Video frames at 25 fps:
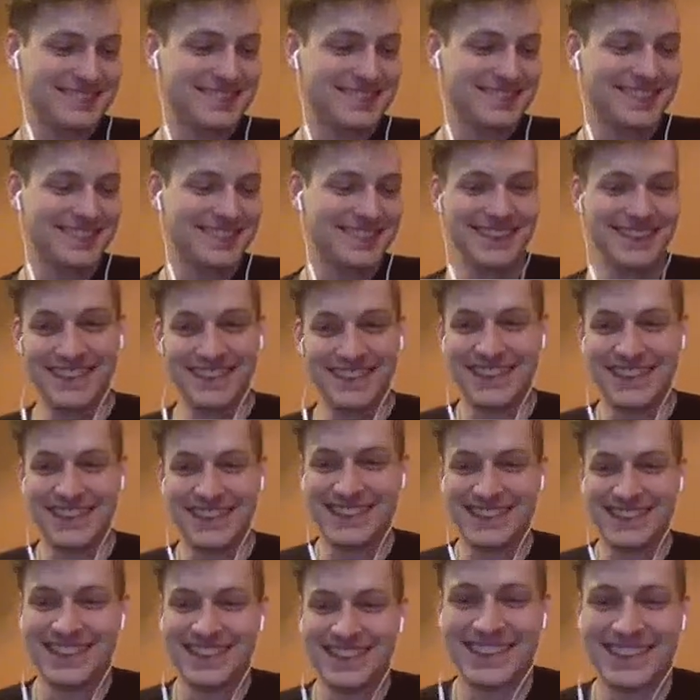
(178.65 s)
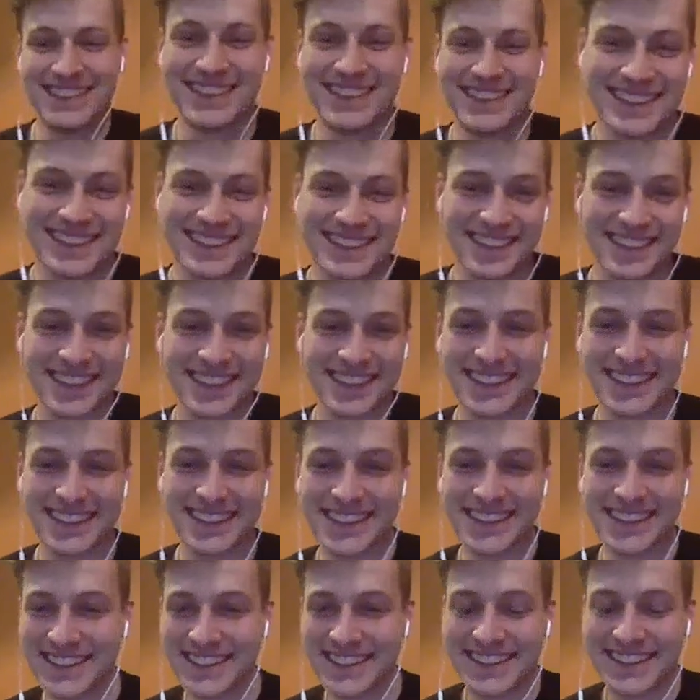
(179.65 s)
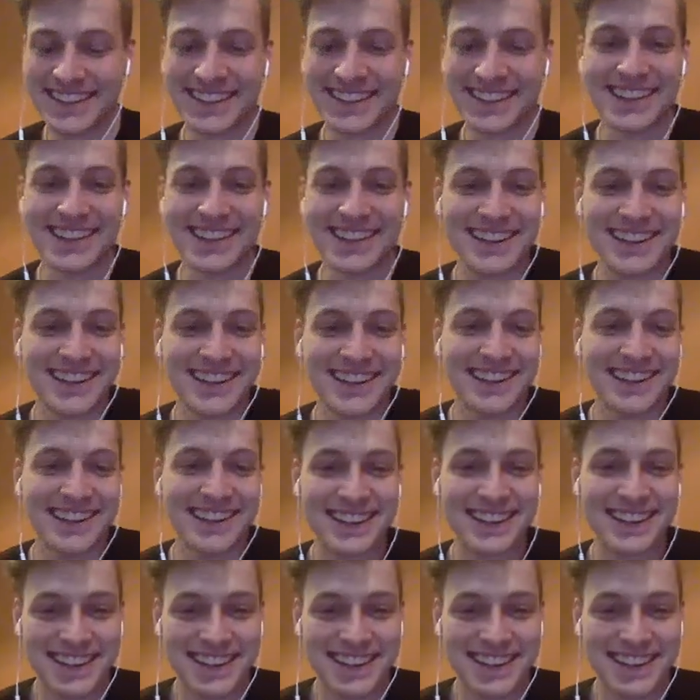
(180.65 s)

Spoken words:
(not speaking)